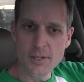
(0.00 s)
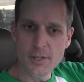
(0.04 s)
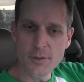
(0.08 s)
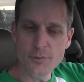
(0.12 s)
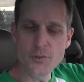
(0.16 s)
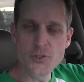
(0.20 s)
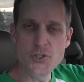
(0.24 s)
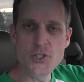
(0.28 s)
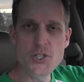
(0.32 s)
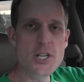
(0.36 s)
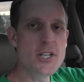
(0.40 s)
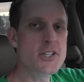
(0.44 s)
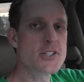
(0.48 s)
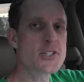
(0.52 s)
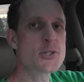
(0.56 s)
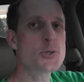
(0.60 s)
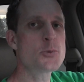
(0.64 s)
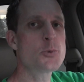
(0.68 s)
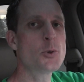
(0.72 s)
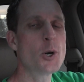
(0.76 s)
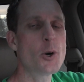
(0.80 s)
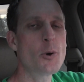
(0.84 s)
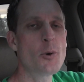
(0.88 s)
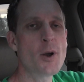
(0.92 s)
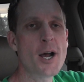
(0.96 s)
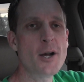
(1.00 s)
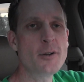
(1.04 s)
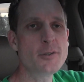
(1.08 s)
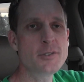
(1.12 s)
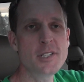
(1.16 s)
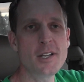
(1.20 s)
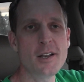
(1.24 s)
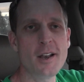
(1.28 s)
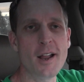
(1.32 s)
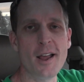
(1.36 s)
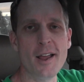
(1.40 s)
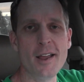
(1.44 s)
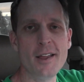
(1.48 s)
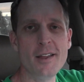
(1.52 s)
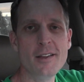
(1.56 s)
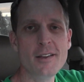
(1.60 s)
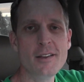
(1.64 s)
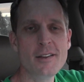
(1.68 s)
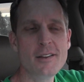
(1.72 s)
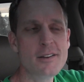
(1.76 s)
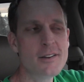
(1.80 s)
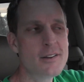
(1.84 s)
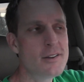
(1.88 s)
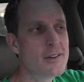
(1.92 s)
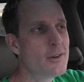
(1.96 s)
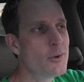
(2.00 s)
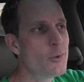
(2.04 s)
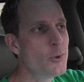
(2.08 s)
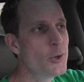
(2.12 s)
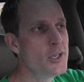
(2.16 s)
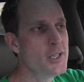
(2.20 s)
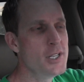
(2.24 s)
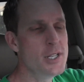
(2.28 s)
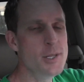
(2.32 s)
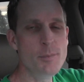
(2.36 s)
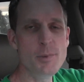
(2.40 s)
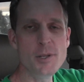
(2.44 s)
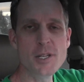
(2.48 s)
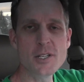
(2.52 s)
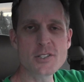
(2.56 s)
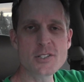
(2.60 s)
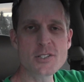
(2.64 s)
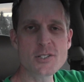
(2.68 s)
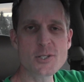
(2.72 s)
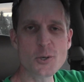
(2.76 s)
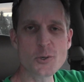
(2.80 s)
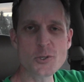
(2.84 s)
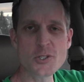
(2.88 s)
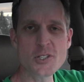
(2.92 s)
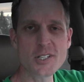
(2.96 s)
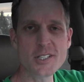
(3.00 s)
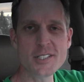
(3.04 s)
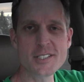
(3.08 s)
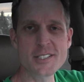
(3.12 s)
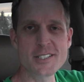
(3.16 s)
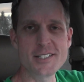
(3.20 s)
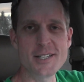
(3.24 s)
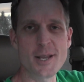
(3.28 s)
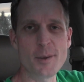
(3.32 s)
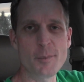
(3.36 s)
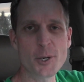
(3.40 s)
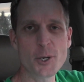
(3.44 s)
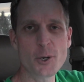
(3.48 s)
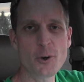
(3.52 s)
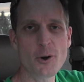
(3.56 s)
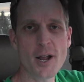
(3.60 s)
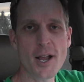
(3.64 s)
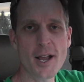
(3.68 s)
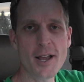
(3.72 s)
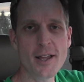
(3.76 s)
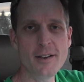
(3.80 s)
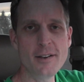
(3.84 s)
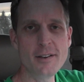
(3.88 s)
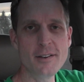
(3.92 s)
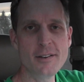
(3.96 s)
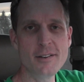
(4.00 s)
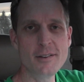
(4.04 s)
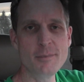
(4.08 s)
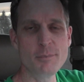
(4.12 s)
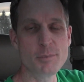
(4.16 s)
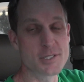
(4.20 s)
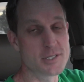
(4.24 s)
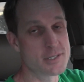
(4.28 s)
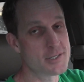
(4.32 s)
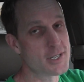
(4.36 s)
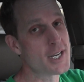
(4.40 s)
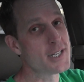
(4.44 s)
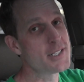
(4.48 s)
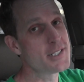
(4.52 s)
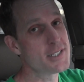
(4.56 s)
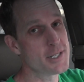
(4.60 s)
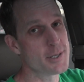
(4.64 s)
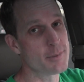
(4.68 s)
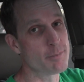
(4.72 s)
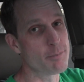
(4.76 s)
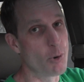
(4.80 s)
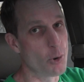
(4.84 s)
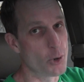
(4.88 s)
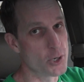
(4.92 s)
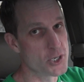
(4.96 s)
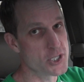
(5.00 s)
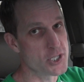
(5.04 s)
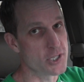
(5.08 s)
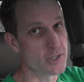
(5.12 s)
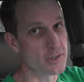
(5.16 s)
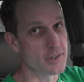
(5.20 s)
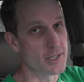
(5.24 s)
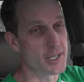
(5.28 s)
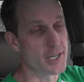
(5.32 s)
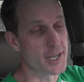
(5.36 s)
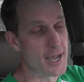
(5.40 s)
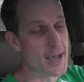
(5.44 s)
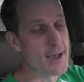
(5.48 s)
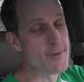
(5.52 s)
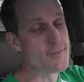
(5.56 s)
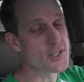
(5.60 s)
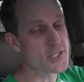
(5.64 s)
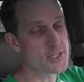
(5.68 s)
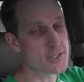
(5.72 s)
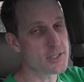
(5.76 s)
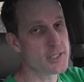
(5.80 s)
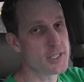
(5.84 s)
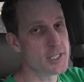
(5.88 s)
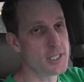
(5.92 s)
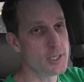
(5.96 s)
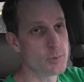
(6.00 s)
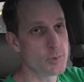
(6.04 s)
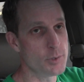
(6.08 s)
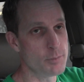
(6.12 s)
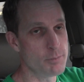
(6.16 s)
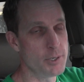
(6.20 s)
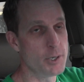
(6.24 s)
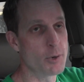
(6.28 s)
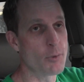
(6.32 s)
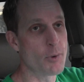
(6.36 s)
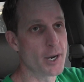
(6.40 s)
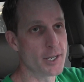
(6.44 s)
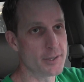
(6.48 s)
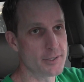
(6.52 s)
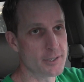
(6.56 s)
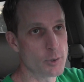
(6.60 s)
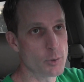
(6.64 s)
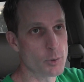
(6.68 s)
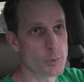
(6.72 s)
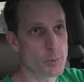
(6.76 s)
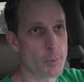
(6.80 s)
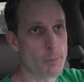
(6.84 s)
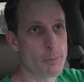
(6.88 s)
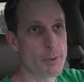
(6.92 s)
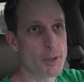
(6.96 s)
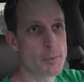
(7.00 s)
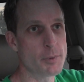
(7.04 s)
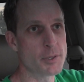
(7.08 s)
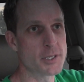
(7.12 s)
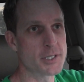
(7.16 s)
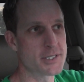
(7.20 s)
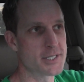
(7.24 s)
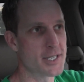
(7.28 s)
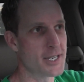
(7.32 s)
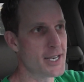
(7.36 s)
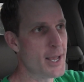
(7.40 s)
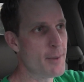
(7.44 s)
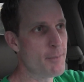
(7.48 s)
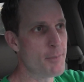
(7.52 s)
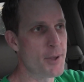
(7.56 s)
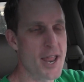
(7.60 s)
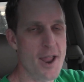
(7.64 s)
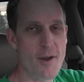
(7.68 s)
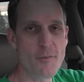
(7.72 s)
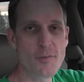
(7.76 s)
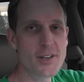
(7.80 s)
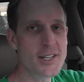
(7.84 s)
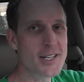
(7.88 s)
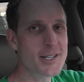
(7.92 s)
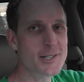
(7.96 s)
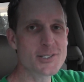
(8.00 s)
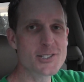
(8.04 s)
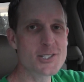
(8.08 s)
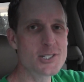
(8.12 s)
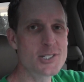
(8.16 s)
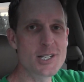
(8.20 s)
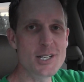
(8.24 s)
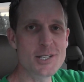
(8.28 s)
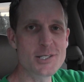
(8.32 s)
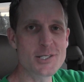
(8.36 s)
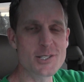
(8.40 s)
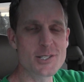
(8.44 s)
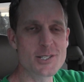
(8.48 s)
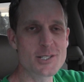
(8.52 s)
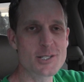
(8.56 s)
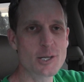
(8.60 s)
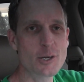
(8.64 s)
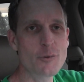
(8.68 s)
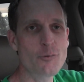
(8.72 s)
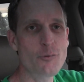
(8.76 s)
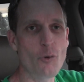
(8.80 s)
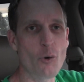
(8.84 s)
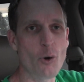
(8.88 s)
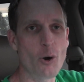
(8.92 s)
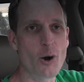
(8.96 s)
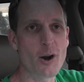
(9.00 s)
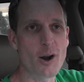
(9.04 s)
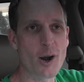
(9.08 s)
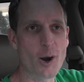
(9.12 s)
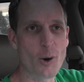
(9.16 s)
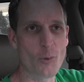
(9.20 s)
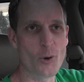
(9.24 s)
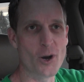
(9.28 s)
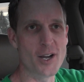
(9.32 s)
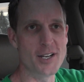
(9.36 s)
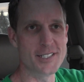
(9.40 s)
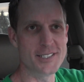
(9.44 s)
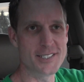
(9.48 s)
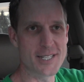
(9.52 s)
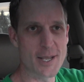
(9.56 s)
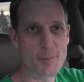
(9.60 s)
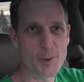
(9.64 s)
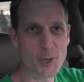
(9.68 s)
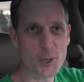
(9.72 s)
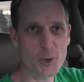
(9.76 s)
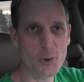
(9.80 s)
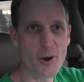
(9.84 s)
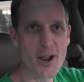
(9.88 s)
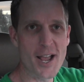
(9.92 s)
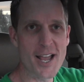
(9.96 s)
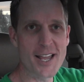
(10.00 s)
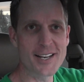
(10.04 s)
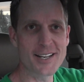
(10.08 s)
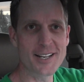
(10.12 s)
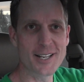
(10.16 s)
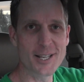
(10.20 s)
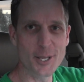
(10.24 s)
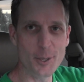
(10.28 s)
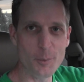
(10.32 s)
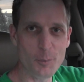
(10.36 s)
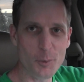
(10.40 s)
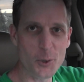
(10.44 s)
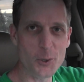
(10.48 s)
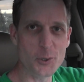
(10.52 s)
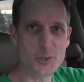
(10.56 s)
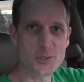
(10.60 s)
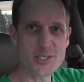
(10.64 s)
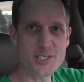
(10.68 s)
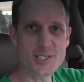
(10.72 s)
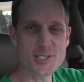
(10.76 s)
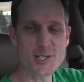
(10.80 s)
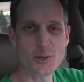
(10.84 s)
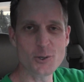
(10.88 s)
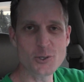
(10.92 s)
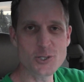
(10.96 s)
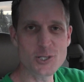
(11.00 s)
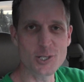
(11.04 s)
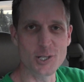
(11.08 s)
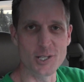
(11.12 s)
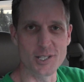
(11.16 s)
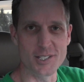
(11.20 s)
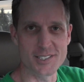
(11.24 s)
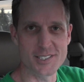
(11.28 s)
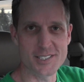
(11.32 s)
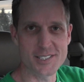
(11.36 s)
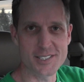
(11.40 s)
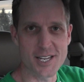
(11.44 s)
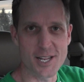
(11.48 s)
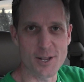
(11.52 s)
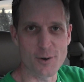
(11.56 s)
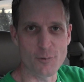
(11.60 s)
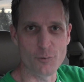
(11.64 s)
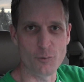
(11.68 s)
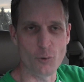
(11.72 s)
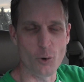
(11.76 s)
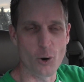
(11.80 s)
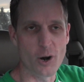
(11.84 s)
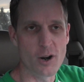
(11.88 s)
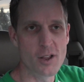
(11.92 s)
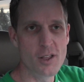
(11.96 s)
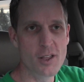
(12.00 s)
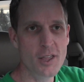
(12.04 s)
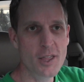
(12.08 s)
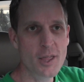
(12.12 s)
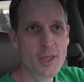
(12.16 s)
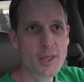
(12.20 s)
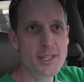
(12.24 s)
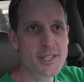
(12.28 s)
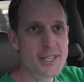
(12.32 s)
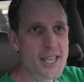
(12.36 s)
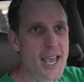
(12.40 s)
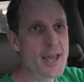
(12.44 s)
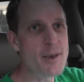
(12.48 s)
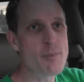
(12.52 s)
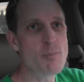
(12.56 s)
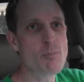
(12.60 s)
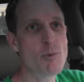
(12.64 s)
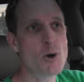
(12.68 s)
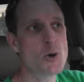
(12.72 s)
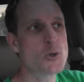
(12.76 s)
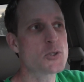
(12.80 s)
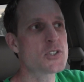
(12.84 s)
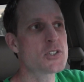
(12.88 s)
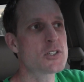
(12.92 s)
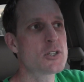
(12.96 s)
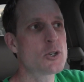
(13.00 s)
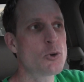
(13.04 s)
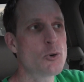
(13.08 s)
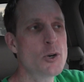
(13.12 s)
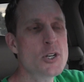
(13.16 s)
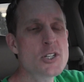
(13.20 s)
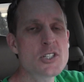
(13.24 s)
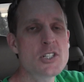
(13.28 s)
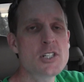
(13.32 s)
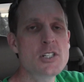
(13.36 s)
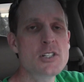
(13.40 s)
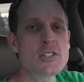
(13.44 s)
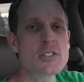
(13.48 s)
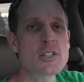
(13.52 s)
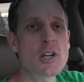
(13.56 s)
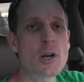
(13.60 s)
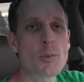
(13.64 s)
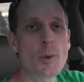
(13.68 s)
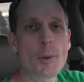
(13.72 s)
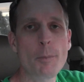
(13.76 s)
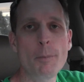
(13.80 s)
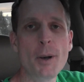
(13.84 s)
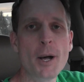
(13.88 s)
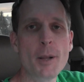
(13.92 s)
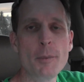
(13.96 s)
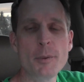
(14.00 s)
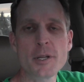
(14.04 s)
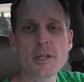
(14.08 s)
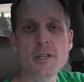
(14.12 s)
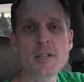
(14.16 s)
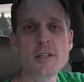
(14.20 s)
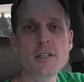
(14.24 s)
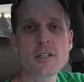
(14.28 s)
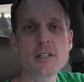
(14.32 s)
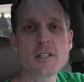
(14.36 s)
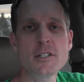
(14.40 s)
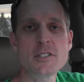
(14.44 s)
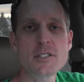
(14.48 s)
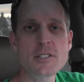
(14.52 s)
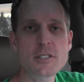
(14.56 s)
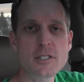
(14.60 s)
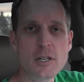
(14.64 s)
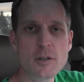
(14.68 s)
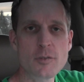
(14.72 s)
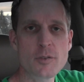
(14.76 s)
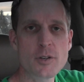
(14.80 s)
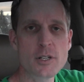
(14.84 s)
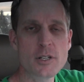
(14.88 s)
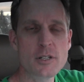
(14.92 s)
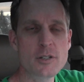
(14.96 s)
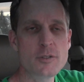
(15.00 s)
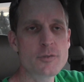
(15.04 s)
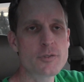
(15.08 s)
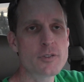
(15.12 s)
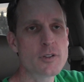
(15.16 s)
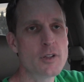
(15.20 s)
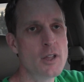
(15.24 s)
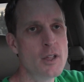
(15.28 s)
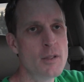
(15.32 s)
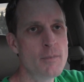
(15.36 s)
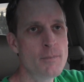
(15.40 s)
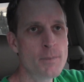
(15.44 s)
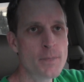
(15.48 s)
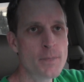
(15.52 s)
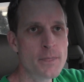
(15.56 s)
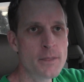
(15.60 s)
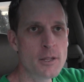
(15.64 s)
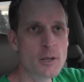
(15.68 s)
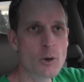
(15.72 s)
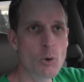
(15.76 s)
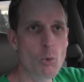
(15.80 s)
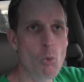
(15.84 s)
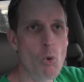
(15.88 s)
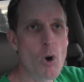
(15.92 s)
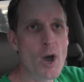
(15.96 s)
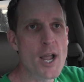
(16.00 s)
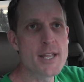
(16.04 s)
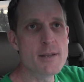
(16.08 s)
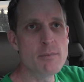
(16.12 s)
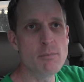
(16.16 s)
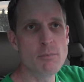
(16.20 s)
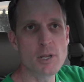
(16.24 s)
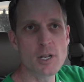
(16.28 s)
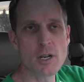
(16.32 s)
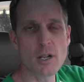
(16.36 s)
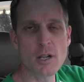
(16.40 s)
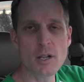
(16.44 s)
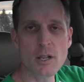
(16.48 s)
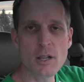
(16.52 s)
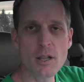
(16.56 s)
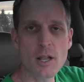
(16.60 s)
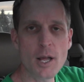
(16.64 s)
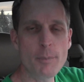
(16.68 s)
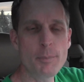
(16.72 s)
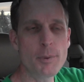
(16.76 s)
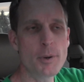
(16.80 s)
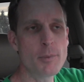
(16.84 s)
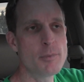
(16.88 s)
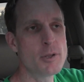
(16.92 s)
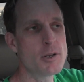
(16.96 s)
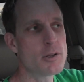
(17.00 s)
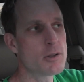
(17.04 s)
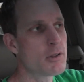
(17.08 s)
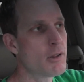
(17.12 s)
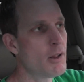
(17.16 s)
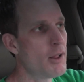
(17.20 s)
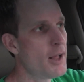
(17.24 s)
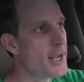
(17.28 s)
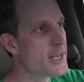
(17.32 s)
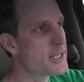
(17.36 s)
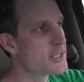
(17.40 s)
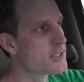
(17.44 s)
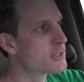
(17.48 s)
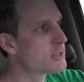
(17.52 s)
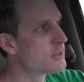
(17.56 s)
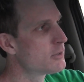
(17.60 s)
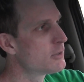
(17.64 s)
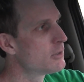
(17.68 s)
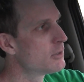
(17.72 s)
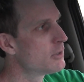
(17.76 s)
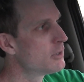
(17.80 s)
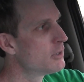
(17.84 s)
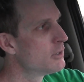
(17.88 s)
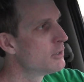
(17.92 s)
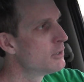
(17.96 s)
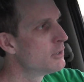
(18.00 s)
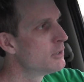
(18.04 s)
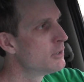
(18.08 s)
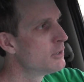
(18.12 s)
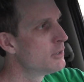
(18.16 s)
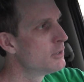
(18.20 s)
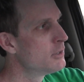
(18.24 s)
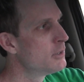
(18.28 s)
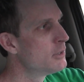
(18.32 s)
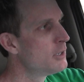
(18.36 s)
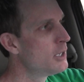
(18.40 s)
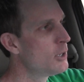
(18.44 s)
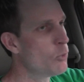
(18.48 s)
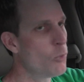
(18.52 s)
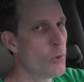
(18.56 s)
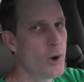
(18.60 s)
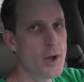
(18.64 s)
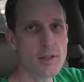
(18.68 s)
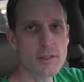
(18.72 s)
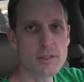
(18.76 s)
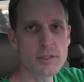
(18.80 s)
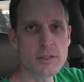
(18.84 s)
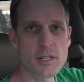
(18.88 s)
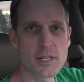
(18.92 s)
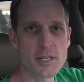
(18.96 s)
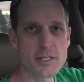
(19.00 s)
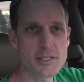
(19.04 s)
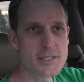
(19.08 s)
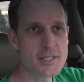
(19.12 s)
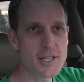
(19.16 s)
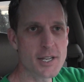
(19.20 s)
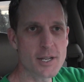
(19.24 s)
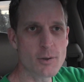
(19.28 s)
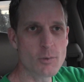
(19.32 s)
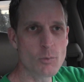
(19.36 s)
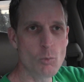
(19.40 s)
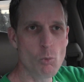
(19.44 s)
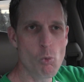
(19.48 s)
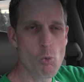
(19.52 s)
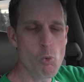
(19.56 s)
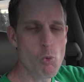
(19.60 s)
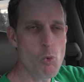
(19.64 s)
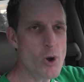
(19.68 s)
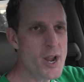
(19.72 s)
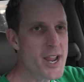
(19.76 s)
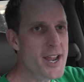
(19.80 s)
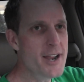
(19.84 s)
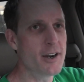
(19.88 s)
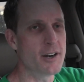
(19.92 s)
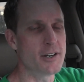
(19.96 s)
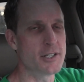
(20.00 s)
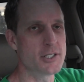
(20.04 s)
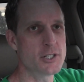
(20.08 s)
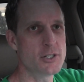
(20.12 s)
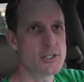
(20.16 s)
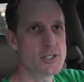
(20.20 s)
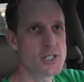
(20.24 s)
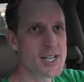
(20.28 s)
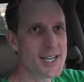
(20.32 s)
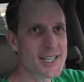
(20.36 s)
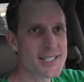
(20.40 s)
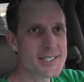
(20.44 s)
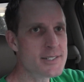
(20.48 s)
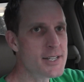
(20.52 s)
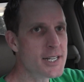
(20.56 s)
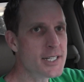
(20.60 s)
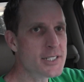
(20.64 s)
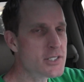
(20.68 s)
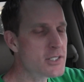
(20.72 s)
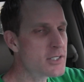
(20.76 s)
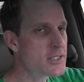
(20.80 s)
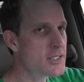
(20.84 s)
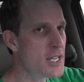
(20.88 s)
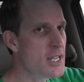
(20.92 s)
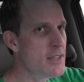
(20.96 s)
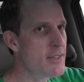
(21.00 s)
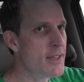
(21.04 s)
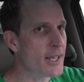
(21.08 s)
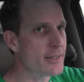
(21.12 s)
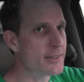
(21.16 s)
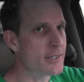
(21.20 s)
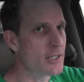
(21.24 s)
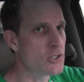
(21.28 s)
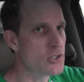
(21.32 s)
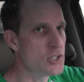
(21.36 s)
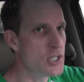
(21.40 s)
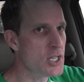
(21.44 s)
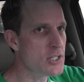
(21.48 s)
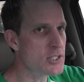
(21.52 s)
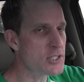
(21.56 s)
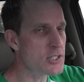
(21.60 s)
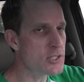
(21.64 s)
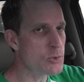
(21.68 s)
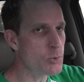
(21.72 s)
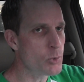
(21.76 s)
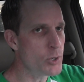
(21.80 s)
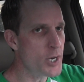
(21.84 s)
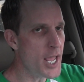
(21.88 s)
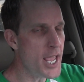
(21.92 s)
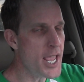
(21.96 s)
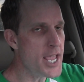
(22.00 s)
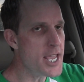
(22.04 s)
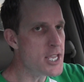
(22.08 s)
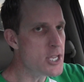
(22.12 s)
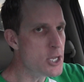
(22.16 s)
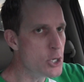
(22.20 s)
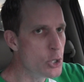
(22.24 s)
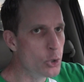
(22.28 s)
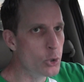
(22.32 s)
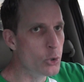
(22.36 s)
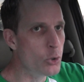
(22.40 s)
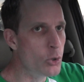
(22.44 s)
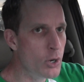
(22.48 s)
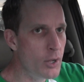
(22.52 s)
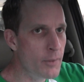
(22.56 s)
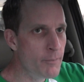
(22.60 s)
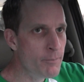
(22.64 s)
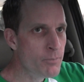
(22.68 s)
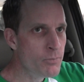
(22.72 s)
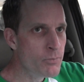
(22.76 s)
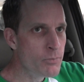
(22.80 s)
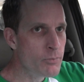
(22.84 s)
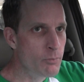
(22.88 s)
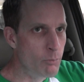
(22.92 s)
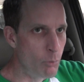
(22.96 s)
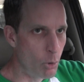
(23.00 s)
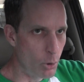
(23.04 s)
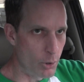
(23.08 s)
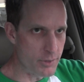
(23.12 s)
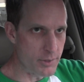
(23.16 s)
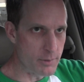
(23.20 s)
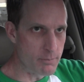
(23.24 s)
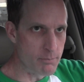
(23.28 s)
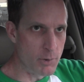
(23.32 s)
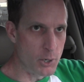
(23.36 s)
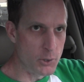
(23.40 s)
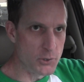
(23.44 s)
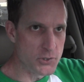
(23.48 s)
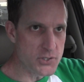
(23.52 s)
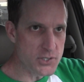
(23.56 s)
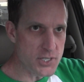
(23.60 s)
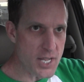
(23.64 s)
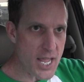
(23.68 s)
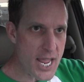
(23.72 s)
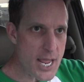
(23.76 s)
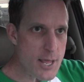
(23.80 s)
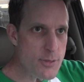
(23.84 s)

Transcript: if Jesus were around today, wouldn't he be a socialist Democrat? Besides the abortion thing, obviously he would be right there with Republicans on that, but everything else Jesus stood for are what Democrat, liberal, socialists stand for. Yet most Christians are Republican, conservative, you know, white, middle, upper middle class, and wealthy. It's like weird. Do you guys not see that Jesus would hate you more than most